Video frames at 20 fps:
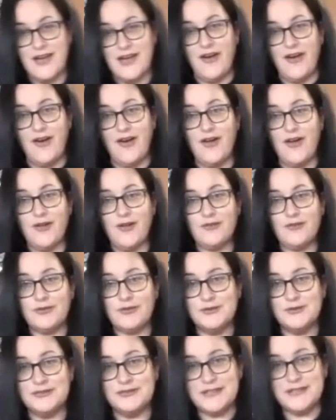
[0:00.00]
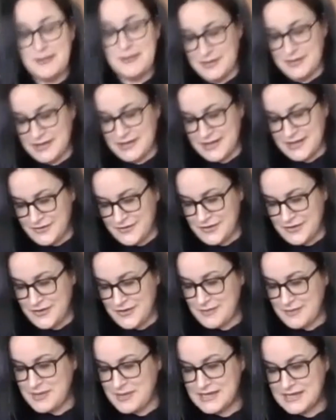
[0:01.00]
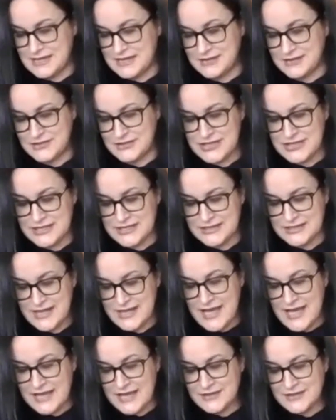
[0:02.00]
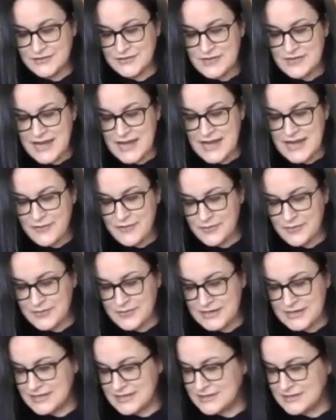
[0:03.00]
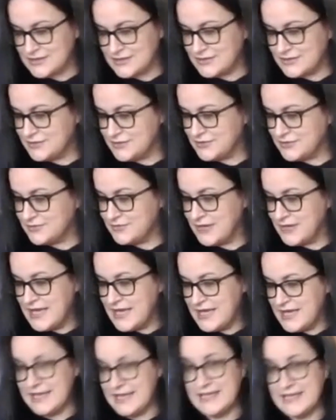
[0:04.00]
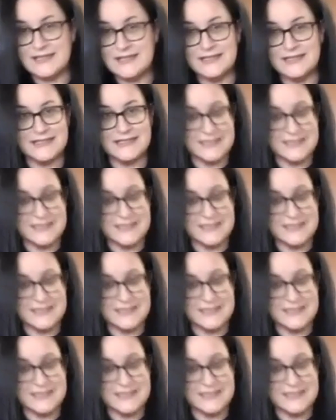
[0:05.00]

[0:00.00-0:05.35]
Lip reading: all rolled up and on our baking sheet. And so now what we need to do is